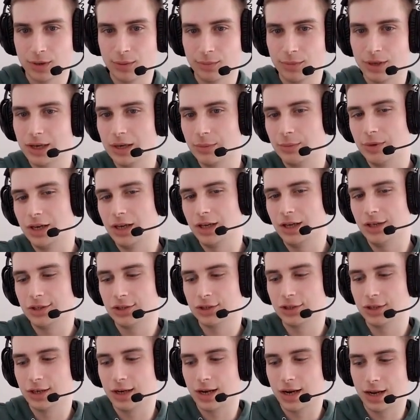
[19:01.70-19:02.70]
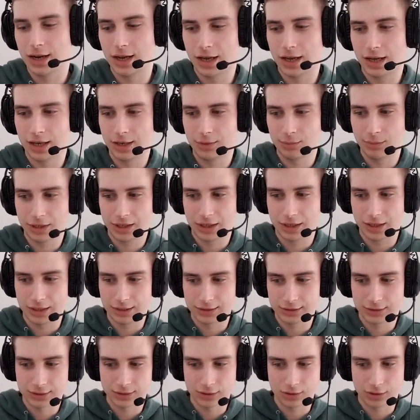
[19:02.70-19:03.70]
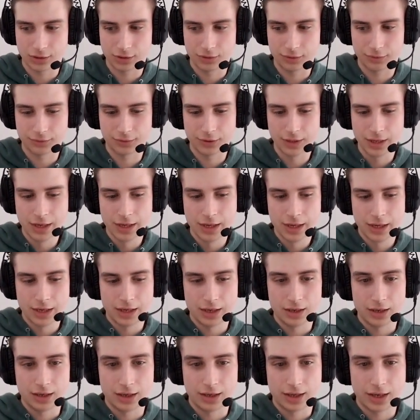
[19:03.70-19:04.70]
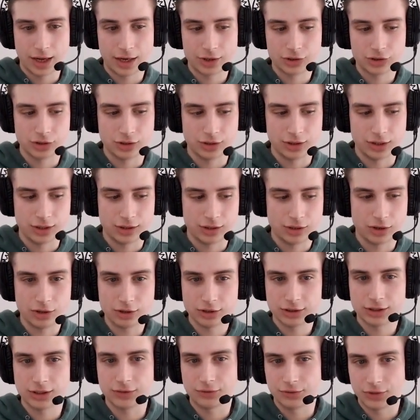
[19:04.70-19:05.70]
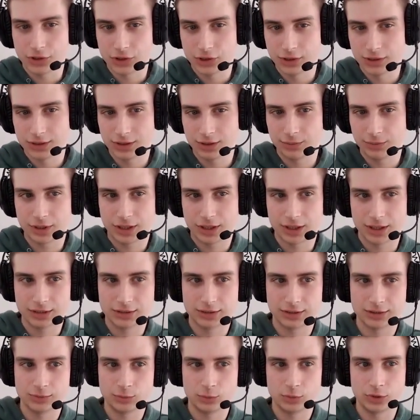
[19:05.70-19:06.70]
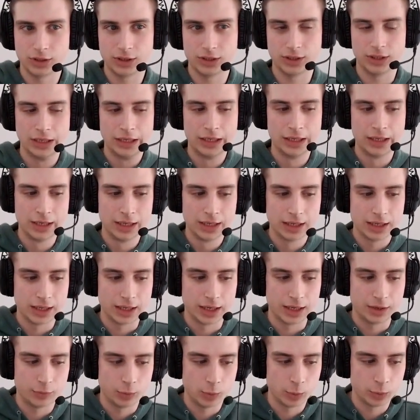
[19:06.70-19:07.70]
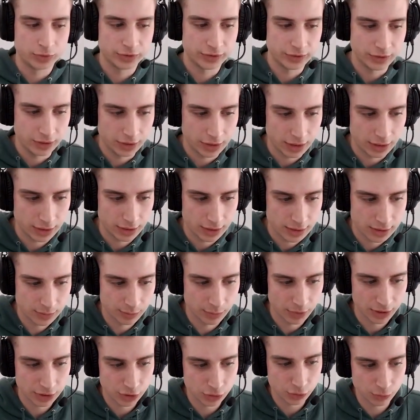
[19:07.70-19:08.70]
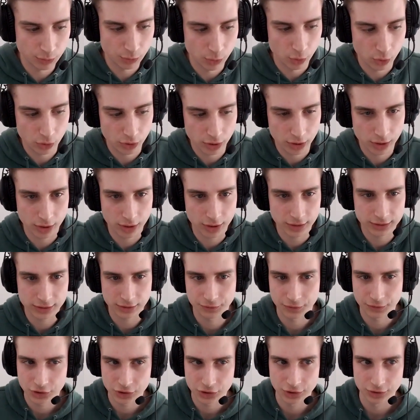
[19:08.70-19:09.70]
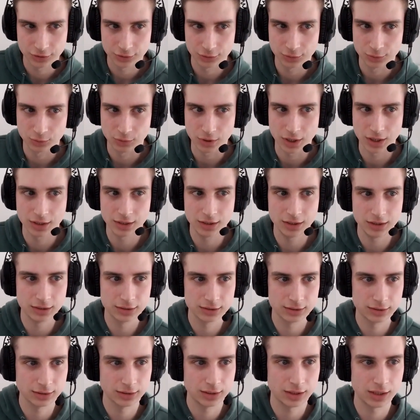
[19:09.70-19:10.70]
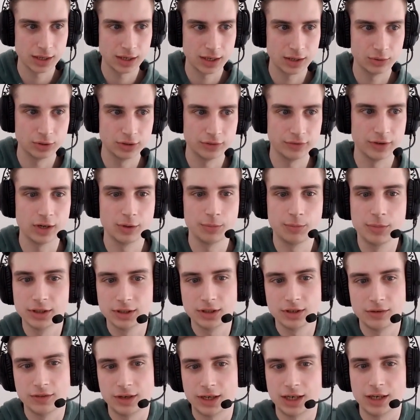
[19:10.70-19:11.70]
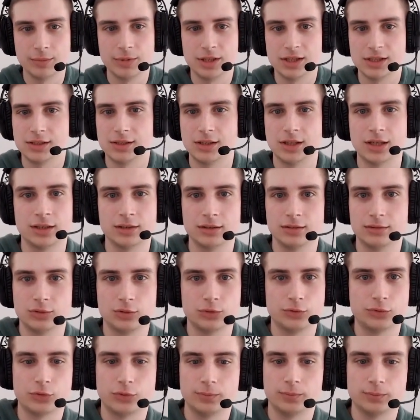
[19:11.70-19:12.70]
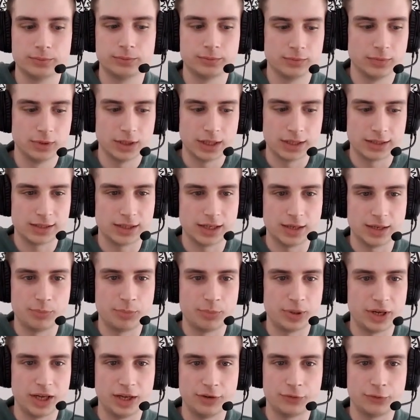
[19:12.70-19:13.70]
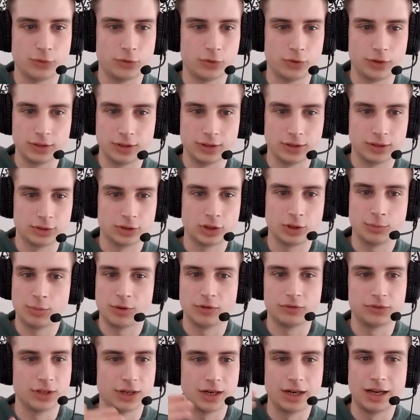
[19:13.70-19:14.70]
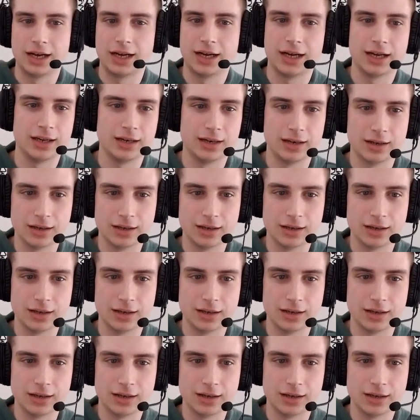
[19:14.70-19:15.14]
elimination, and because of actually cost efficiency, because we've seen that it's much more cost efficient to run these cloud development environments than to, let's say, pay for the top of the line